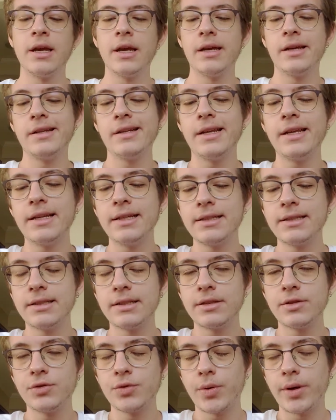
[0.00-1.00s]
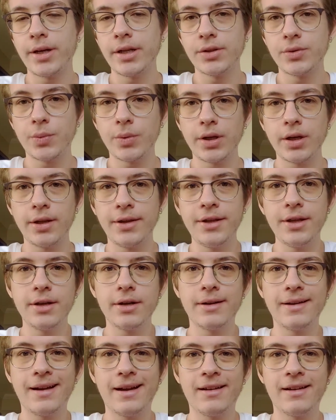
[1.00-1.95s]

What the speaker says: In this 2020 year,